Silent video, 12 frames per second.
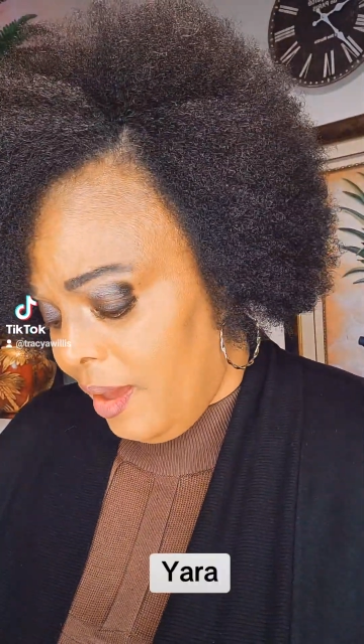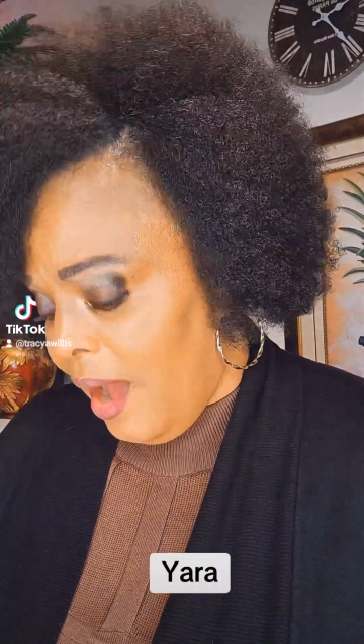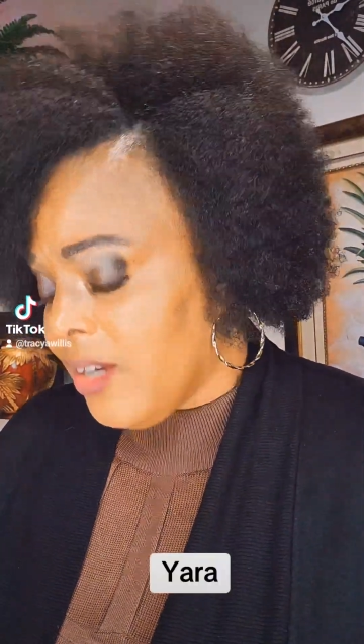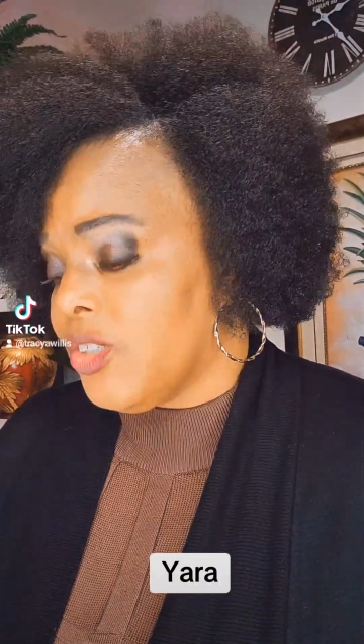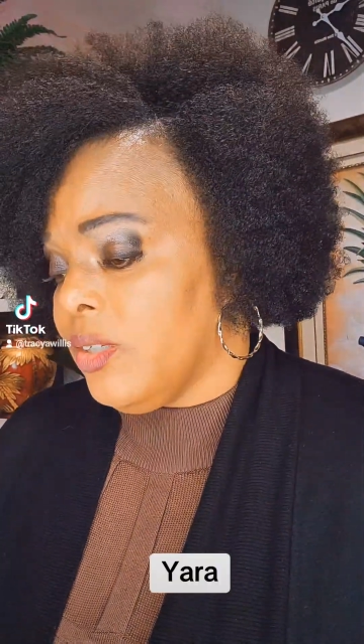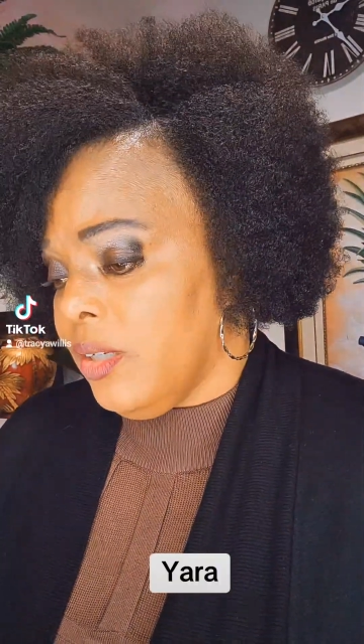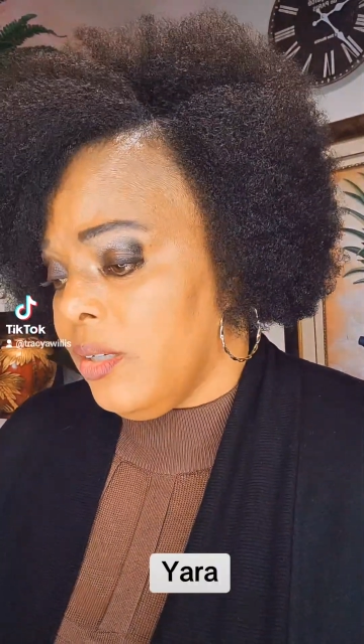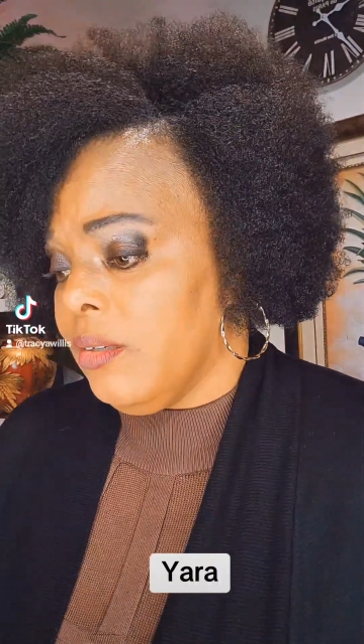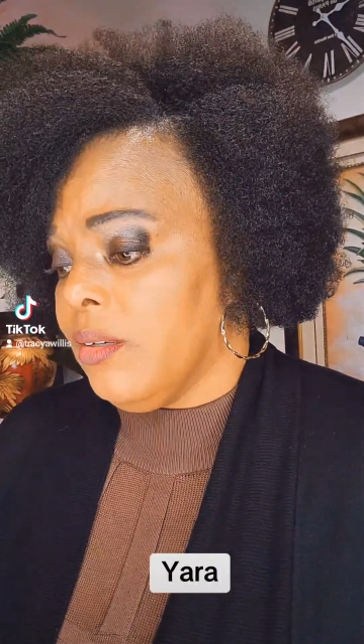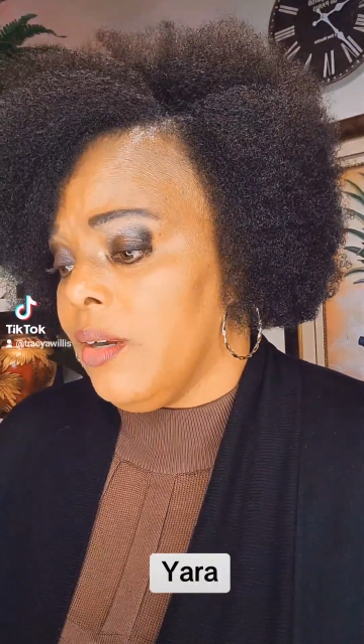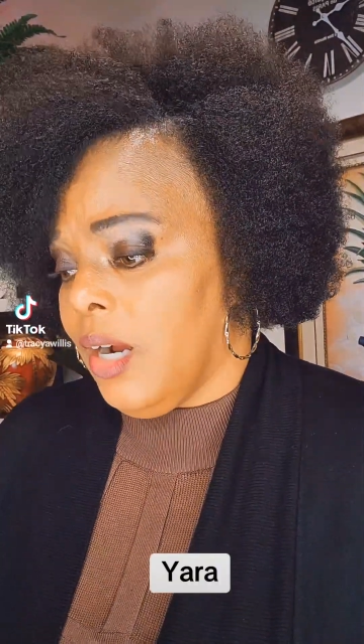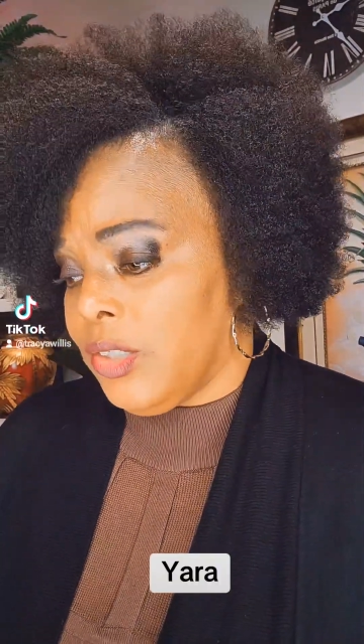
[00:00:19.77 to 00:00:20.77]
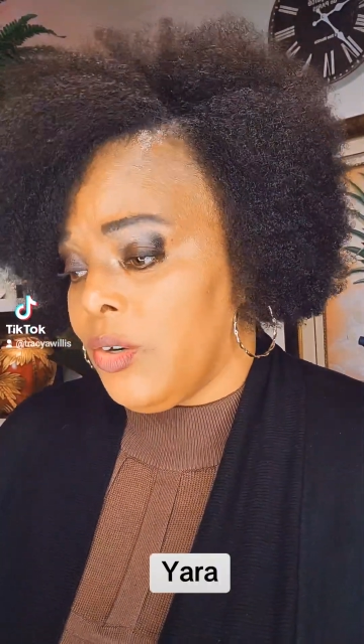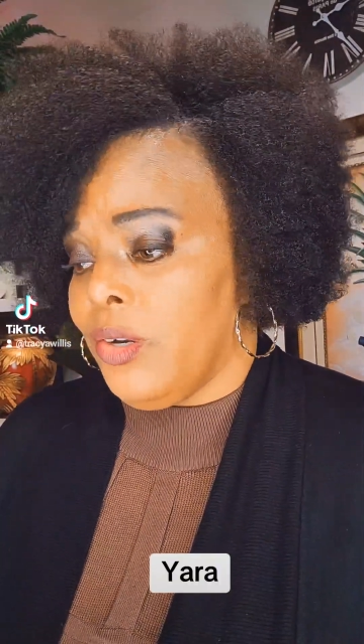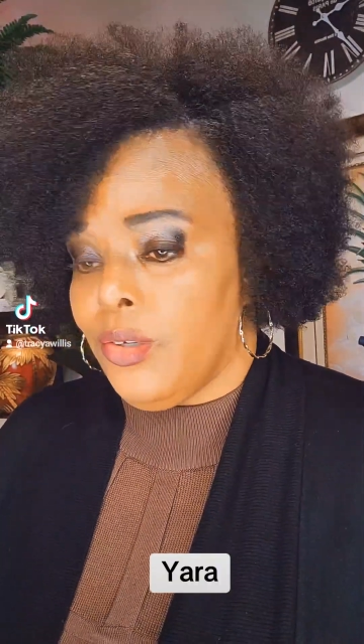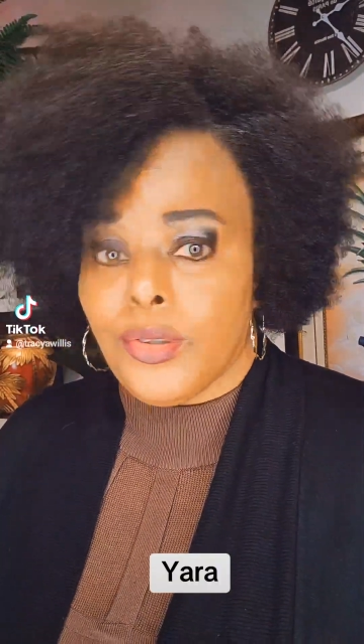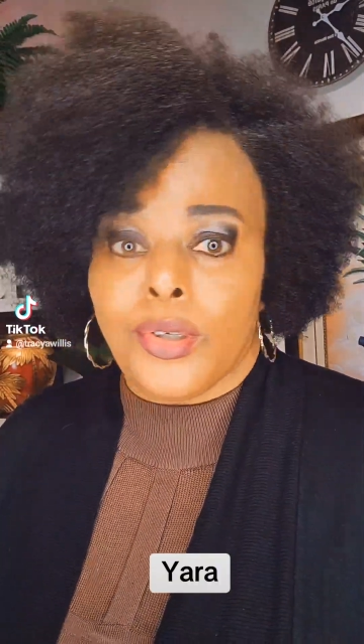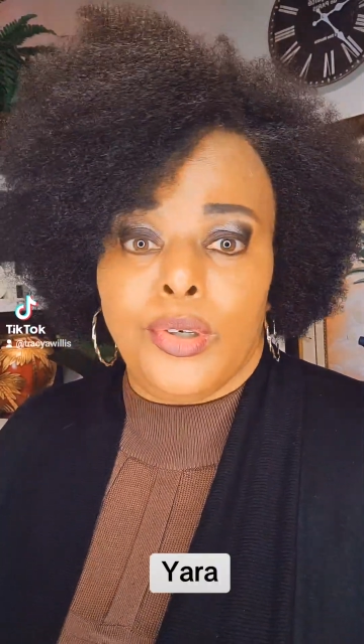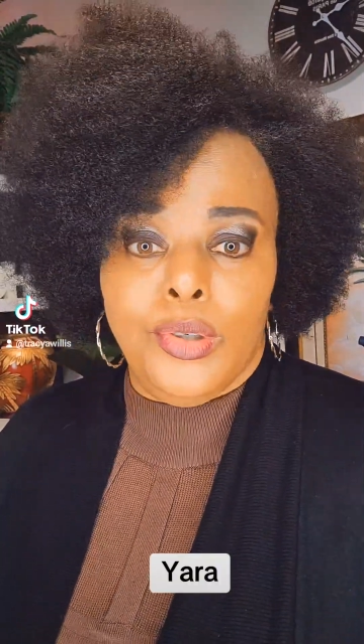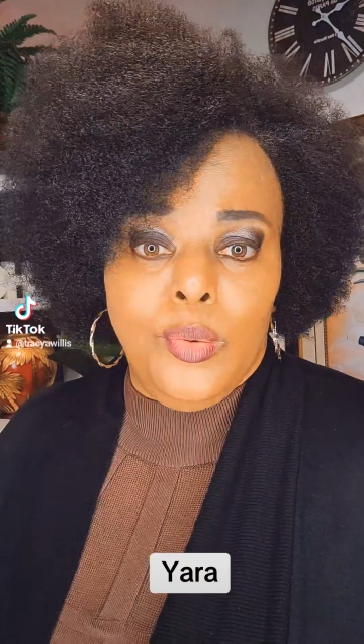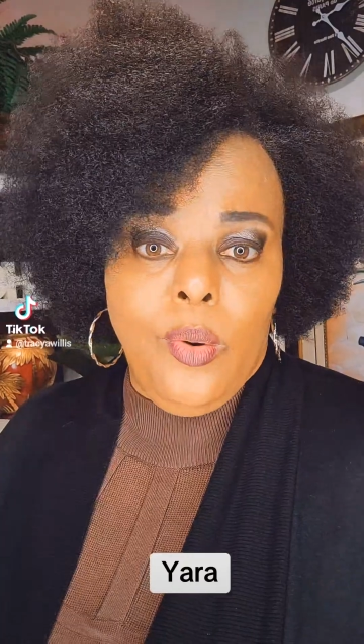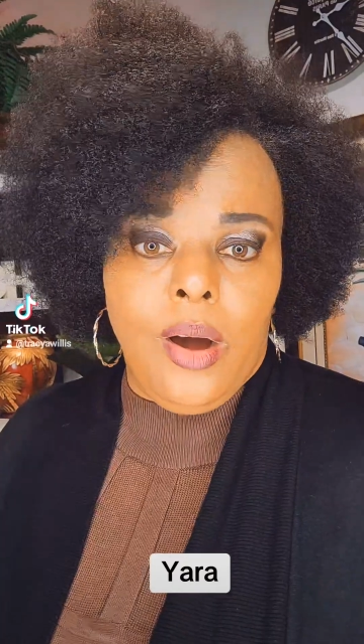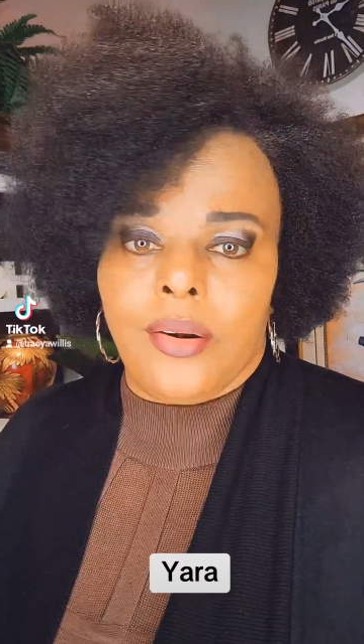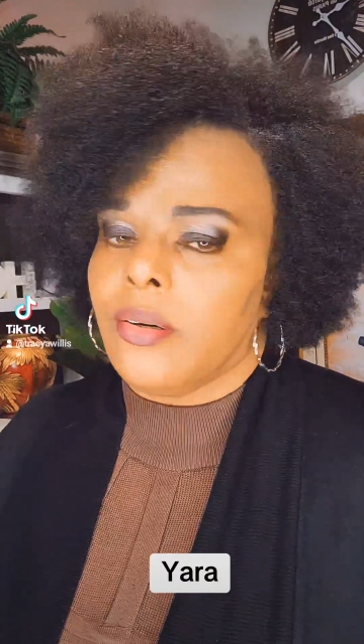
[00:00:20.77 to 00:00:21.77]
Actually, I started using
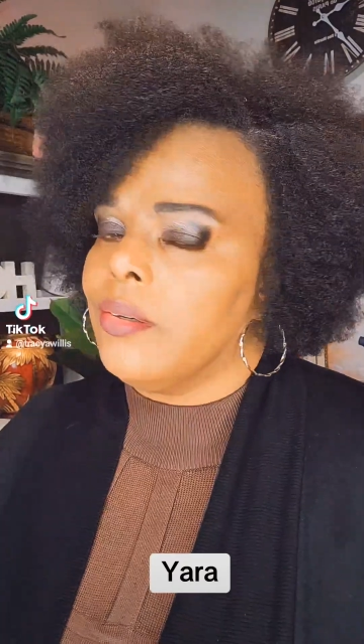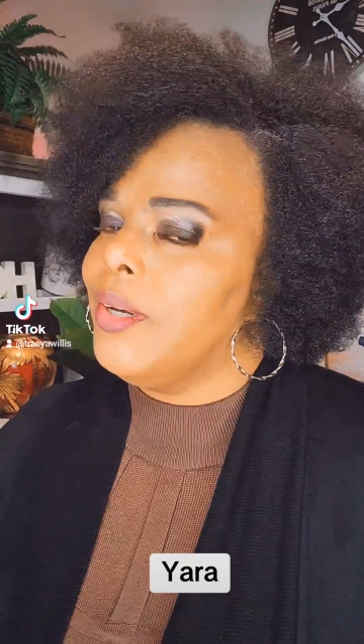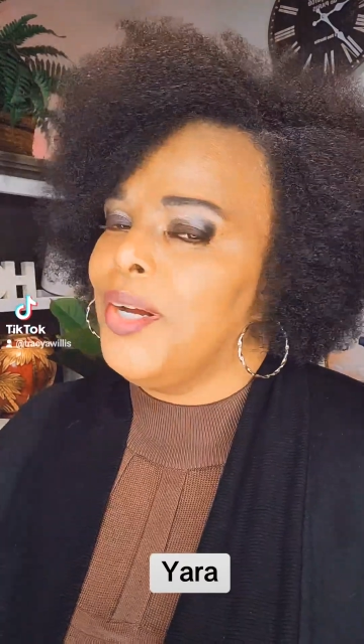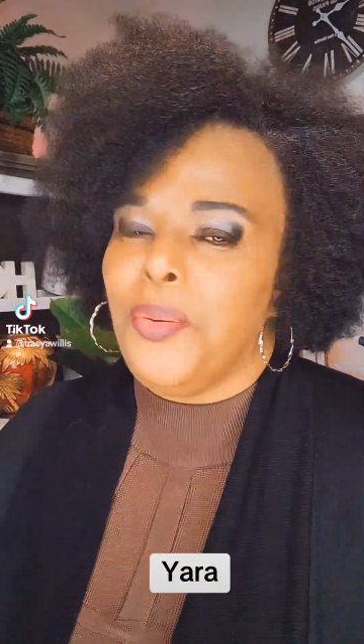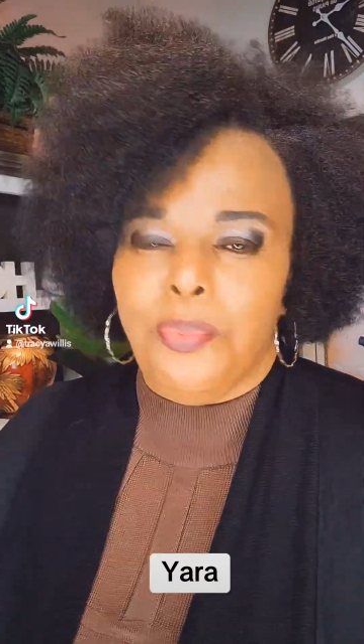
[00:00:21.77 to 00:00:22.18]
cool water,